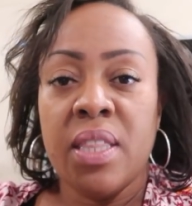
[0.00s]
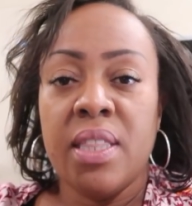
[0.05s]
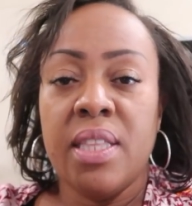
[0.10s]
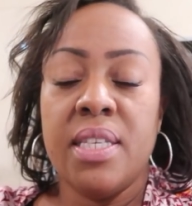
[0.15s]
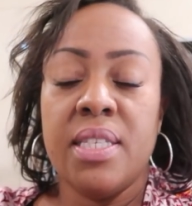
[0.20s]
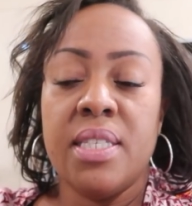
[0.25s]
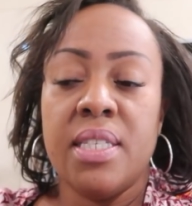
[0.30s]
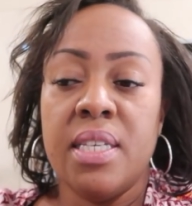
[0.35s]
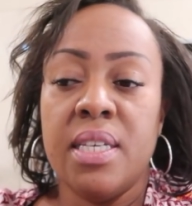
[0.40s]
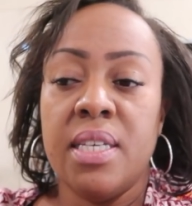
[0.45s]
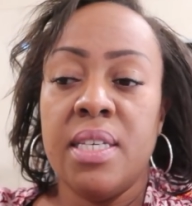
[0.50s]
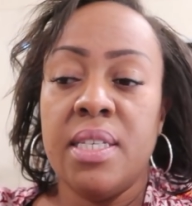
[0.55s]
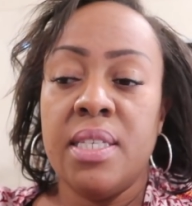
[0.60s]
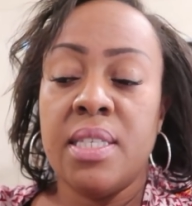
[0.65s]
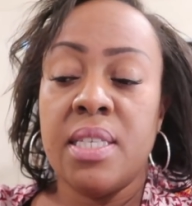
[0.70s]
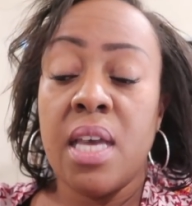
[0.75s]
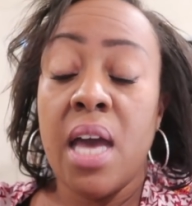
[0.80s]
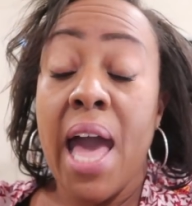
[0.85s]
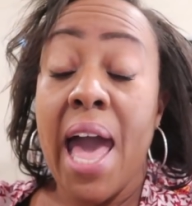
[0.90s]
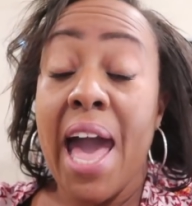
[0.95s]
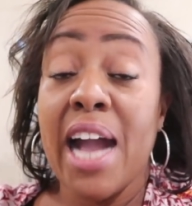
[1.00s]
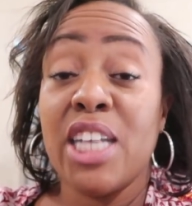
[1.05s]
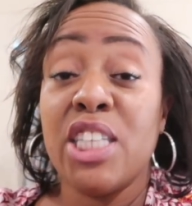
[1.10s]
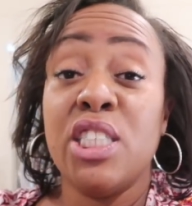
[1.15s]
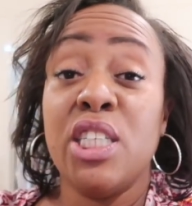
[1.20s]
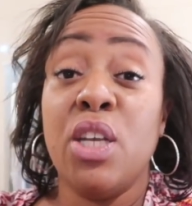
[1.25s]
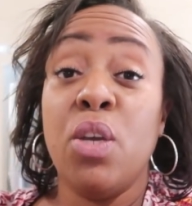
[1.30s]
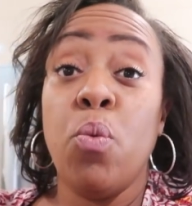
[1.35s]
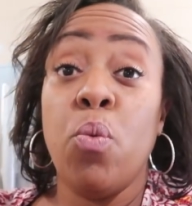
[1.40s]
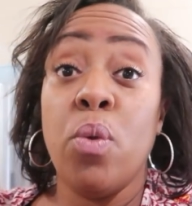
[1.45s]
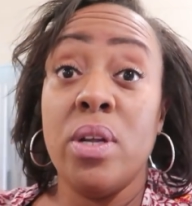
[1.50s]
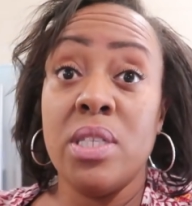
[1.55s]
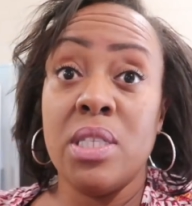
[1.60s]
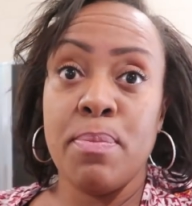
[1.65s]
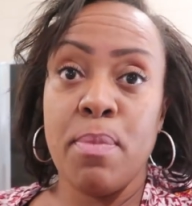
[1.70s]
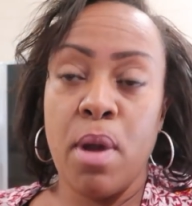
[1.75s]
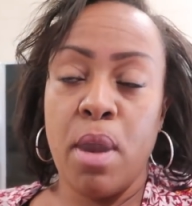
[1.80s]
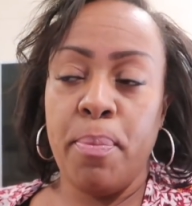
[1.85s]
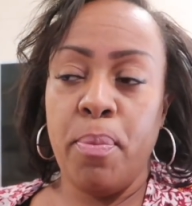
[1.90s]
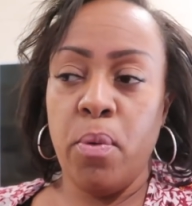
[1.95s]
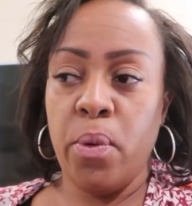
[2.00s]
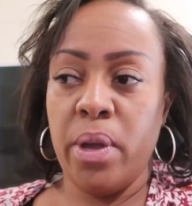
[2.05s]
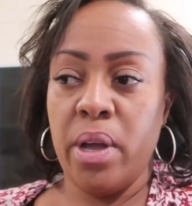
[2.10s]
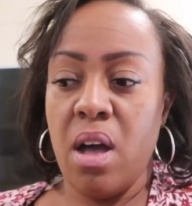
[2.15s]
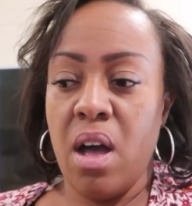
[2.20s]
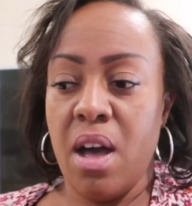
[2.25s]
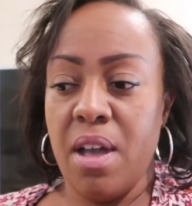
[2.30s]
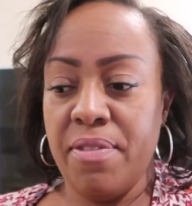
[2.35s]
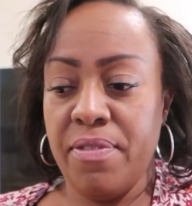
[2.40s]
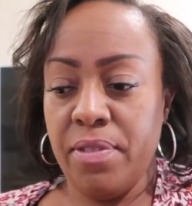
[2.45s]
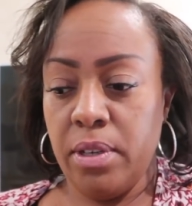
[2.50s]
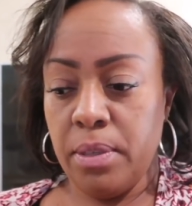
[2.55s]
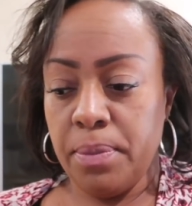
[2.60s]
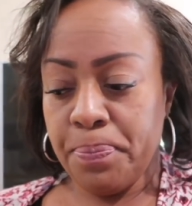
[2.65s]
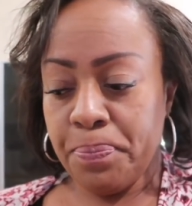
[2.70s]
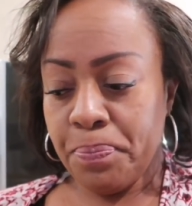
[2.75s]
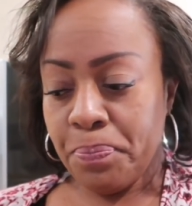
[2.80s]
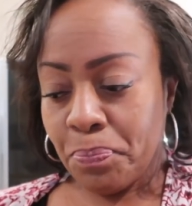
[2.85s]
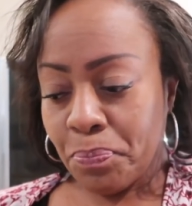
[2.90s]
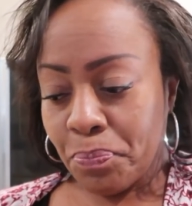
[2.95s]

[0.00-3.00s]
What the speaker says: This is actually 1 Smart Point coffee.